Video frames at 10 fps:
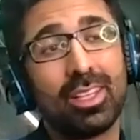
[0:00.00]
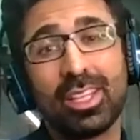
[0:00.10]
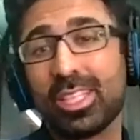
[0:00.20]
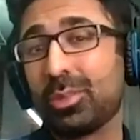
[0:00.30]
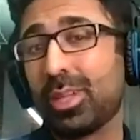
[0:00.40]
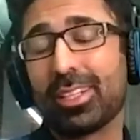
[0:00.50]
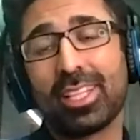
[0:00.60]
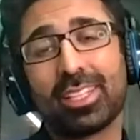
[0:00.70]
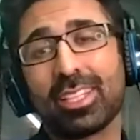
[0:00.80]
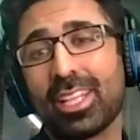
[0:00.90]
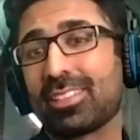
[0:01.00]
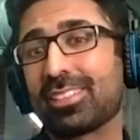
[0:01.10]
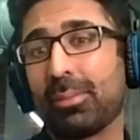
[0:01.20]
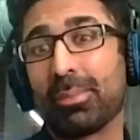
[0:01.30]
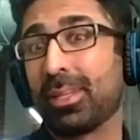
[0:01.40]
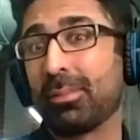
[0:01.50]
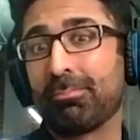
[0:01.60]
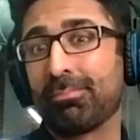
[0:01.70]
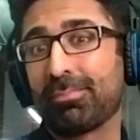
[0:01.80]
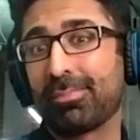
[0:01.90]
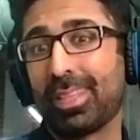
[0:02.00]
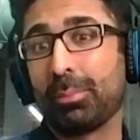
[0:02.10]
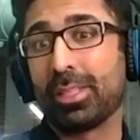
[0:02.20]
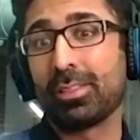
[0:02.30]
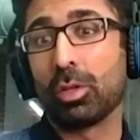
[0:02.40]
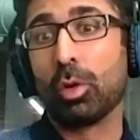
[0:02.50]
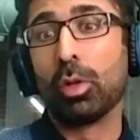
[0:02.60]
you got to take the next step man I so mean, where's so, the